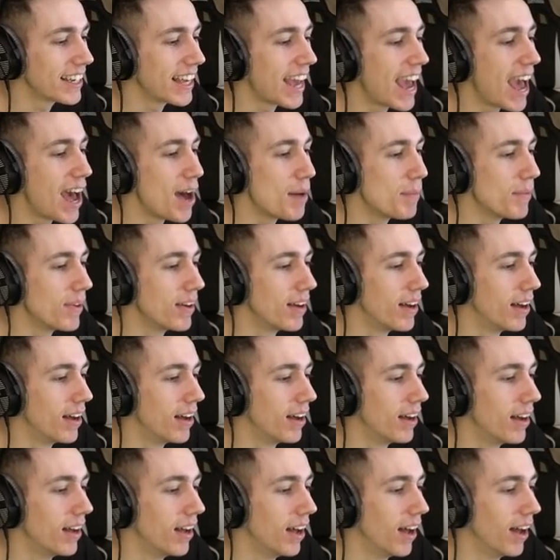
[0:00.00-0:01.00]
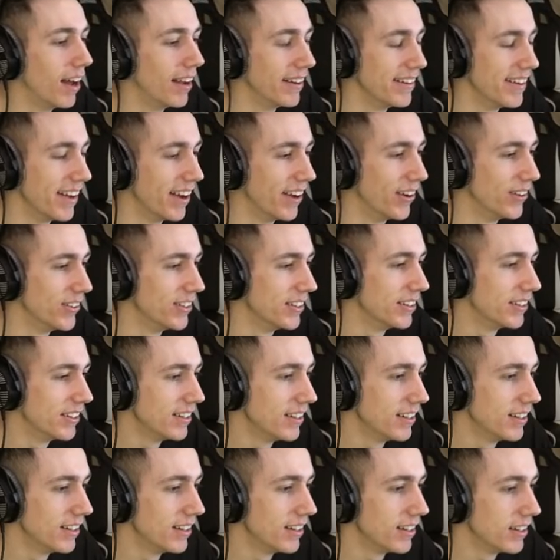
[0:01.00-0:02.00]
gap. Oh no.
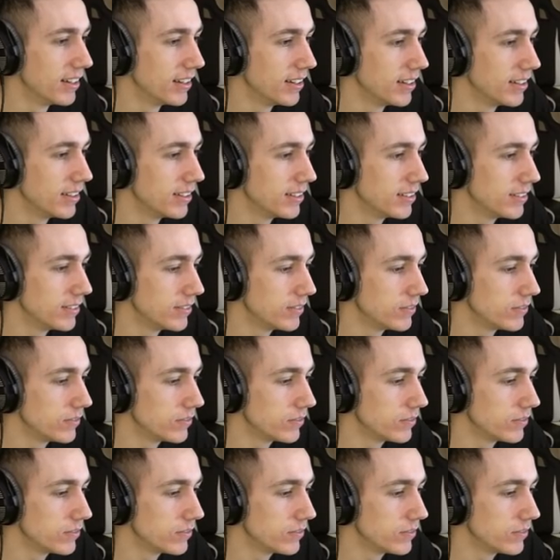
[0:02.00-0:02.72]
Toes are rolling.